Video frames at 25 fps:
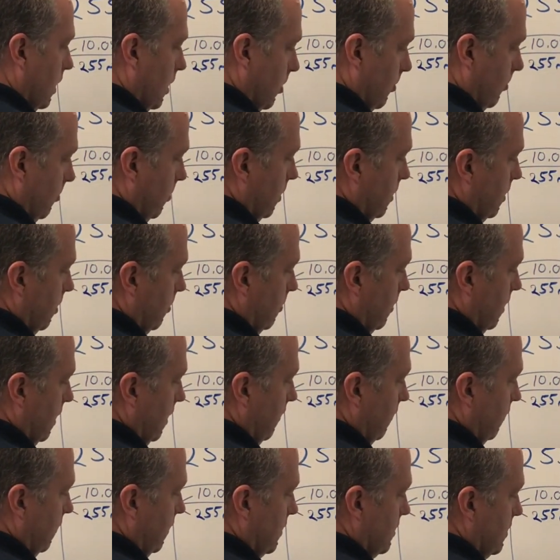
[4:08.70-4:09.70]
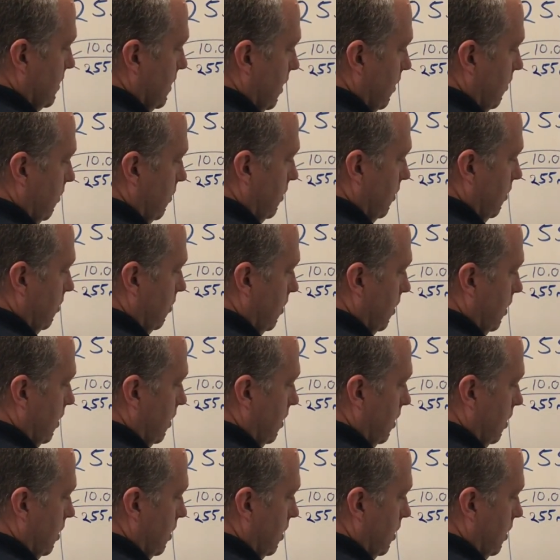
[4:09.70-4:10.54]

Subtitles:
But then we have this down here, right?